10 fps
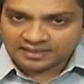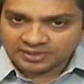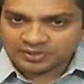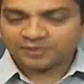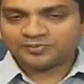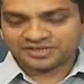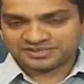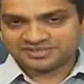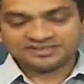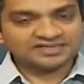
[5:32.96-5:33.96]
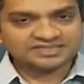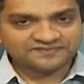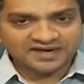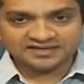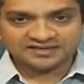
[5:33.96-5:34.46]
crop production. It is
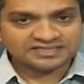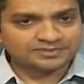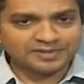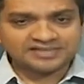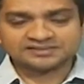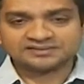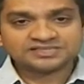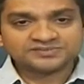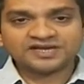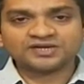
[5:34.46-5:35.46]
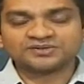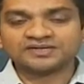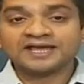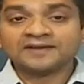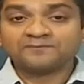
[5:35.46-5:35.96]
fine, it is better, it is very good,
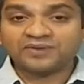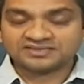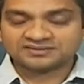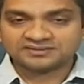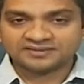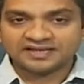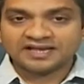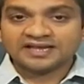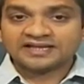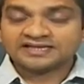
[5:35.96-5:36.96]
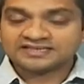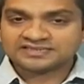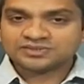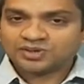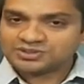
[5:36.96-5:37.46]
but it
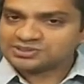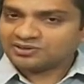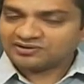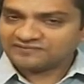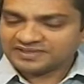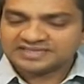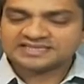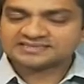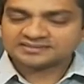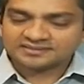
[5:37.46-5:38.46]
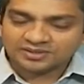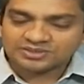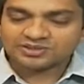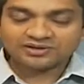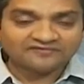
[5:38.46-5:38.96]
has caused lot
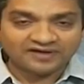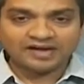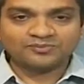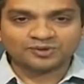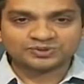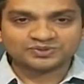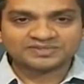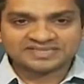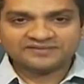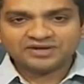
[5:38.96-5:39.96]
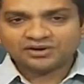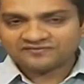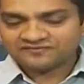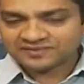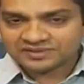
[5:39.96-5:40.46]
of harm also. It is having lot
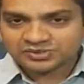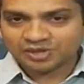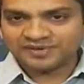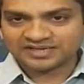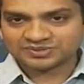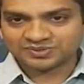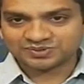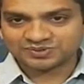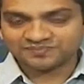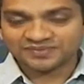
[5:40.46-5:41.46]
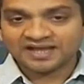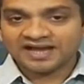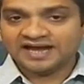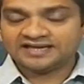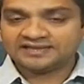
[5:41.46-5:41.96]
of drawbacks also,
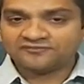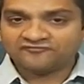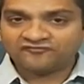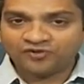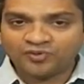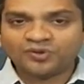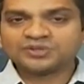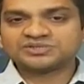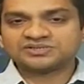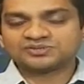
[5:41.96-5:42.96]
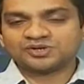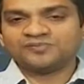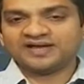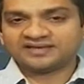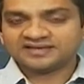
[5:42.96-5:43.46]
and the foremost
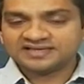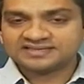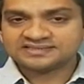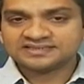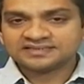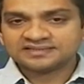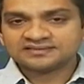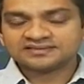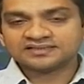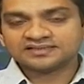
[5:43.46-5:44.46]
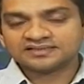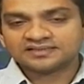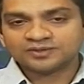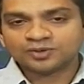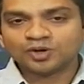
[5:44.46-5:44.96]
drawback is the
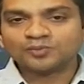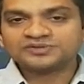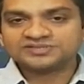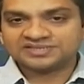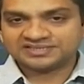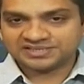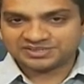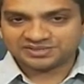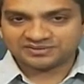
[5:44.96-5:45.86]
homogenization